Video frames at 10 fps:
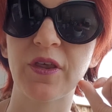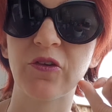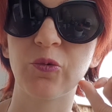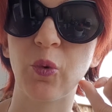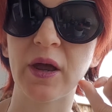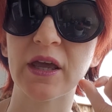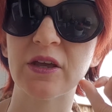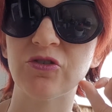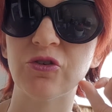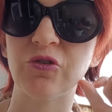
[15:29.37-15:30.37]
that's where
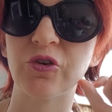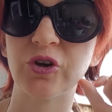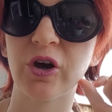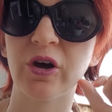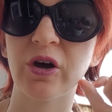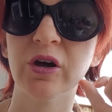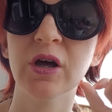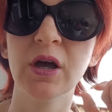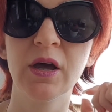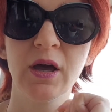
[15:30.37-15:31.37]
issues occur,
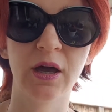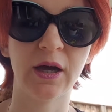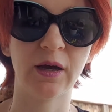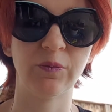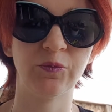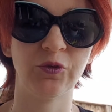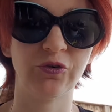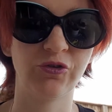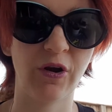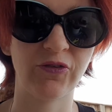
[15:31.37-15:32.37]

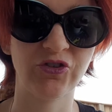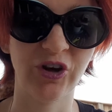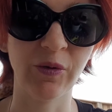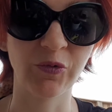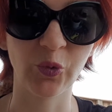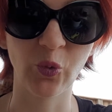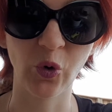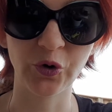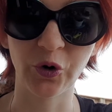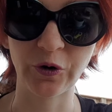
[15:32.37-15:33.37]
traffic jams or
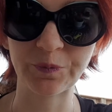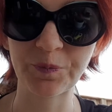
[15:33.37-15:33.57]
whatnot.